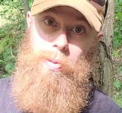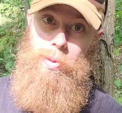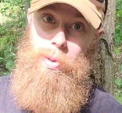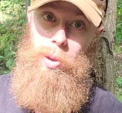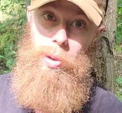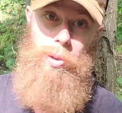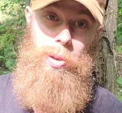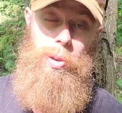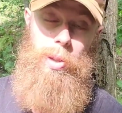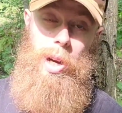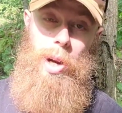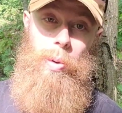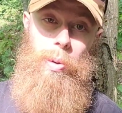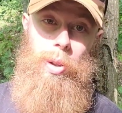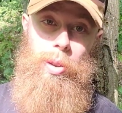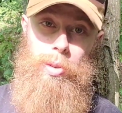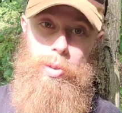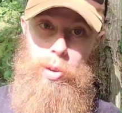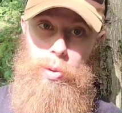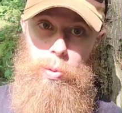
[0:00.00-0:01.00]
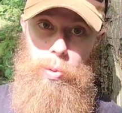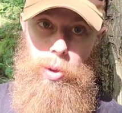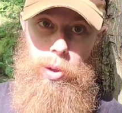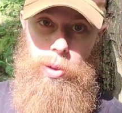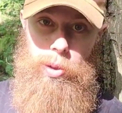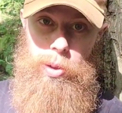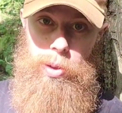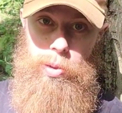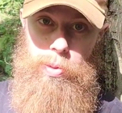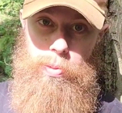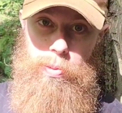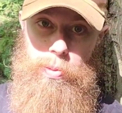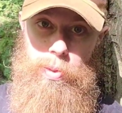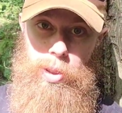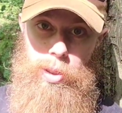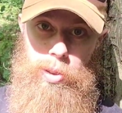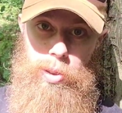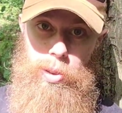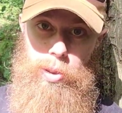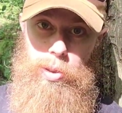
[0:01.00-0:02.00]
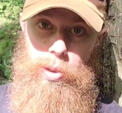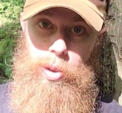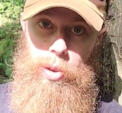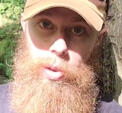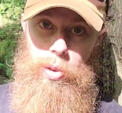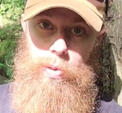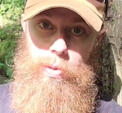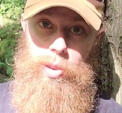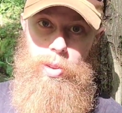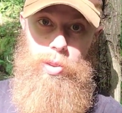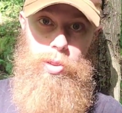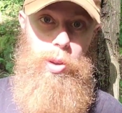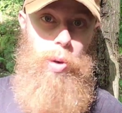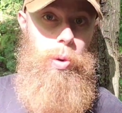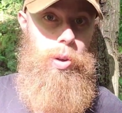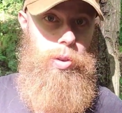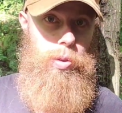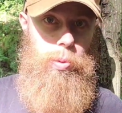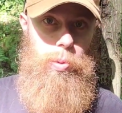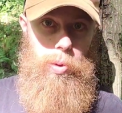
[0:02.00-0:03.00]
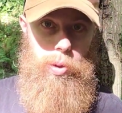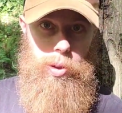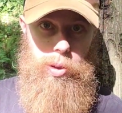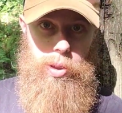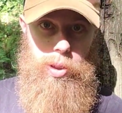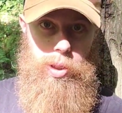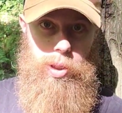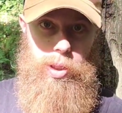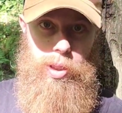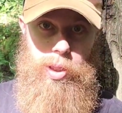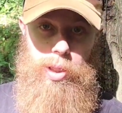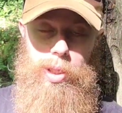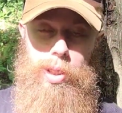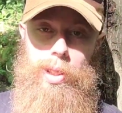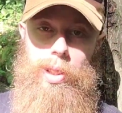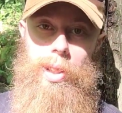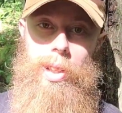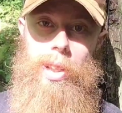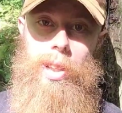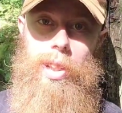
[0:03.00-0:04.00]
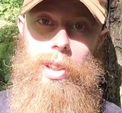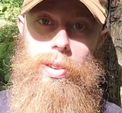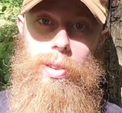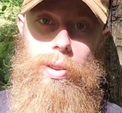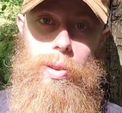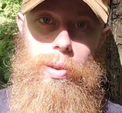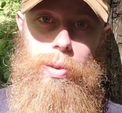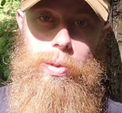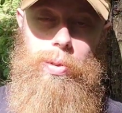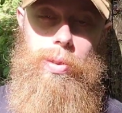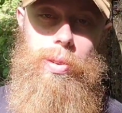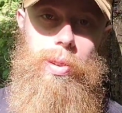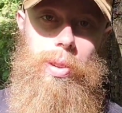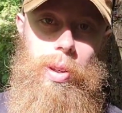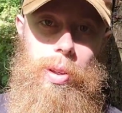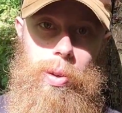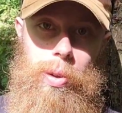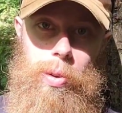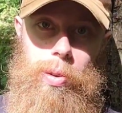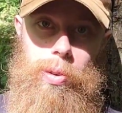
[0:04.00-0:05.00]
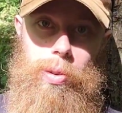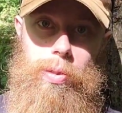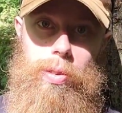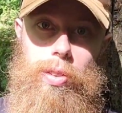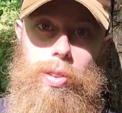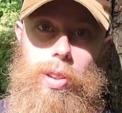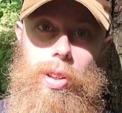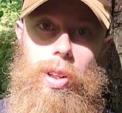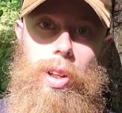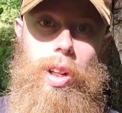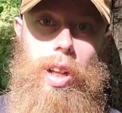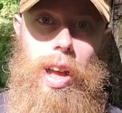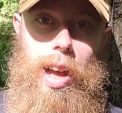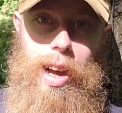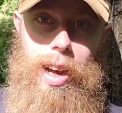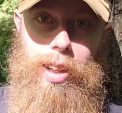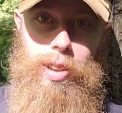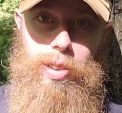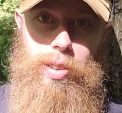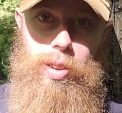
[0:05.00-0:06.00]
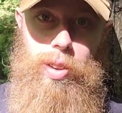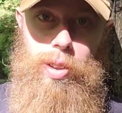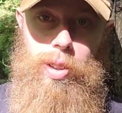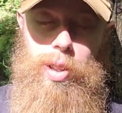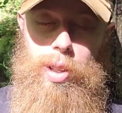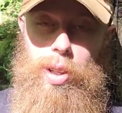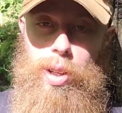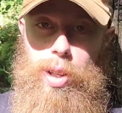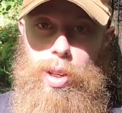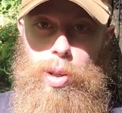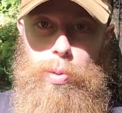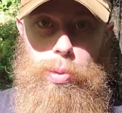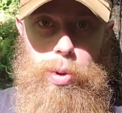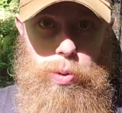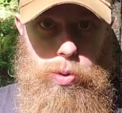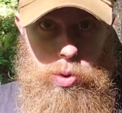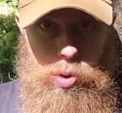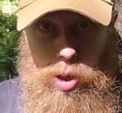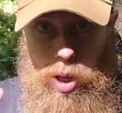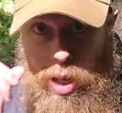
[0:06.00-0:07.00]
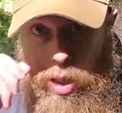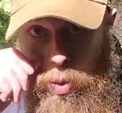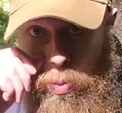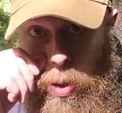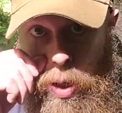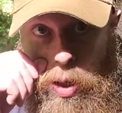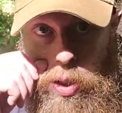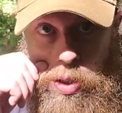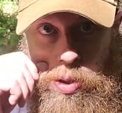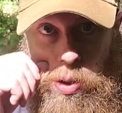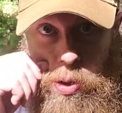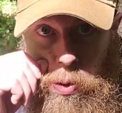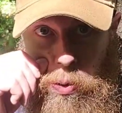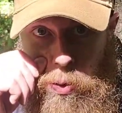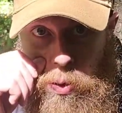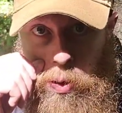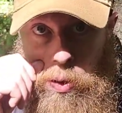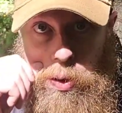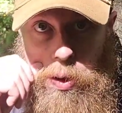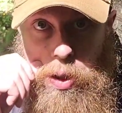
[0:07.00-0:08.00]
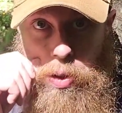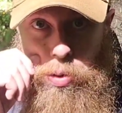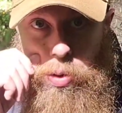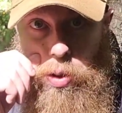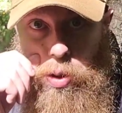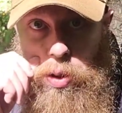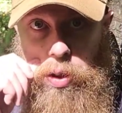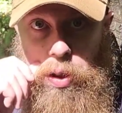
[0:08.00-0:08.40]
don't know how well it's going to work. I don't know if it's going to work, and I don't know if it's going to last. But I'm trying to make a shelter that's going to